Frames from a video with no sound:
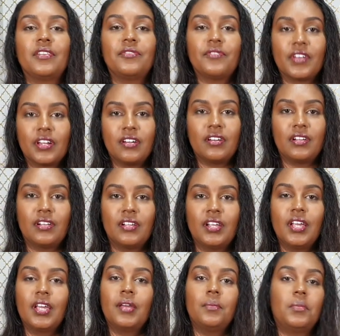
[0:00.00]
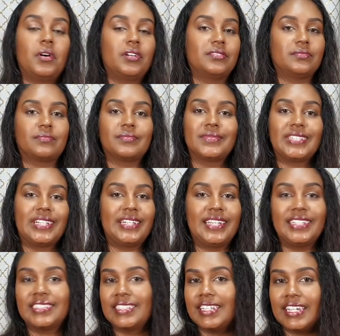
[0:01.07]
of figured, but
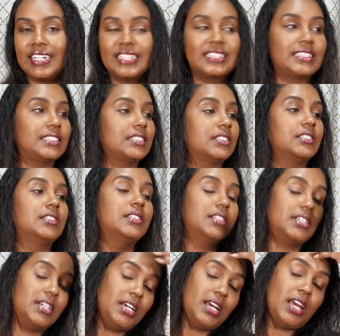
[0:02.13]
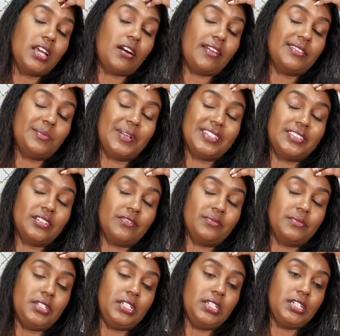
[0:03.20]
laziness got the best of
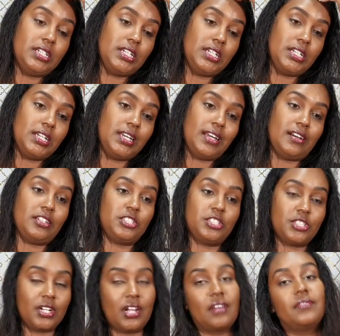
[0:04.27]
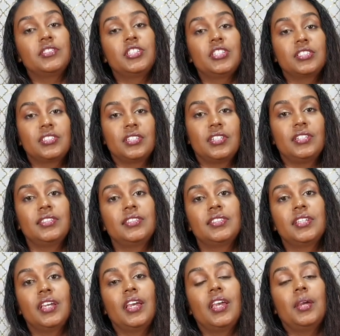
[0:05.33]
me. I should have adjusted it.
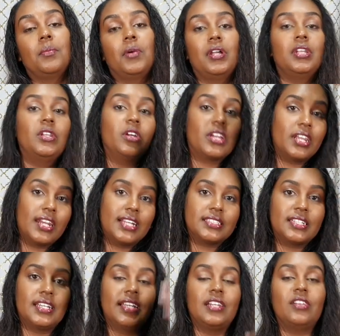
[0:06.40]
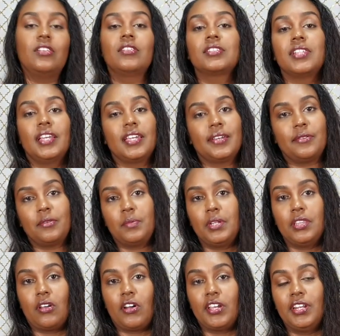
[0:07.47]
But looking at it, it looked like it would be
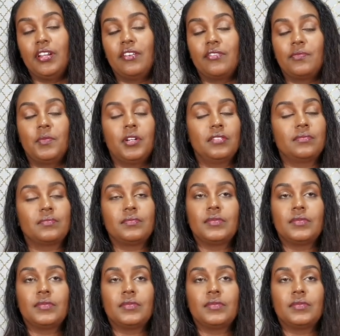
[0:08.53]
long enough, but